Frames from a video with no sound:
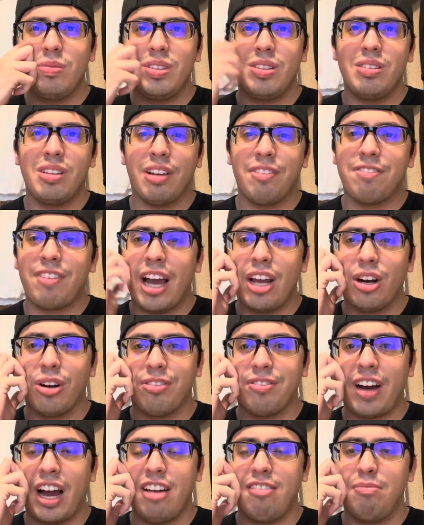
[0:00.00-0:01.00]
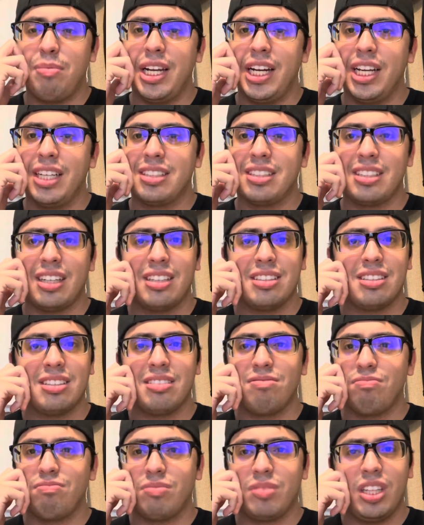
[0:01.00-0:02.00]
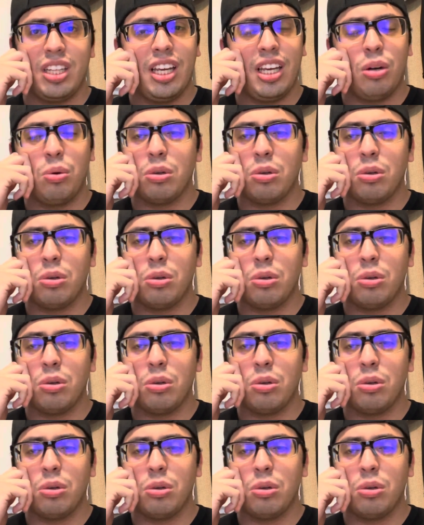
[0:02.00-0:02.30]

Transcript: the final 5 minutes as it